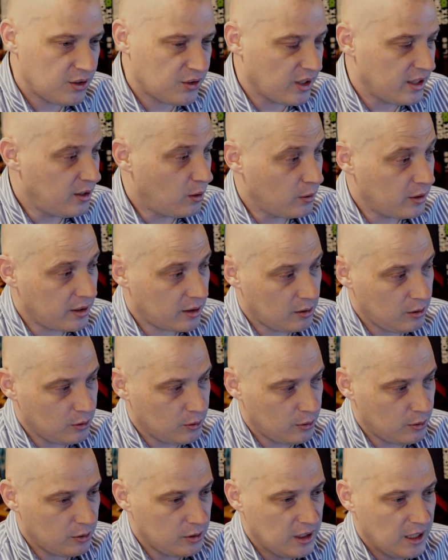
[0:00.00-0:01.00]
They don't
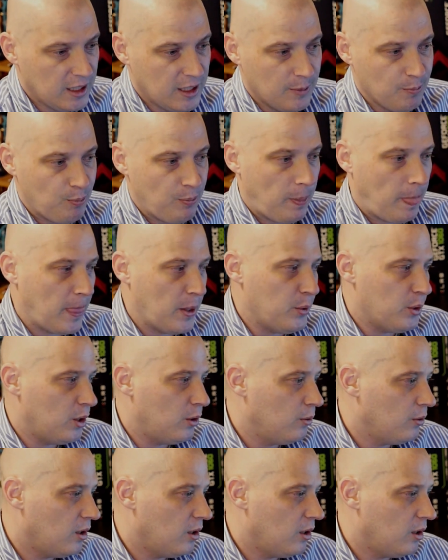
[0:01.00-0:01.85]
include, you know,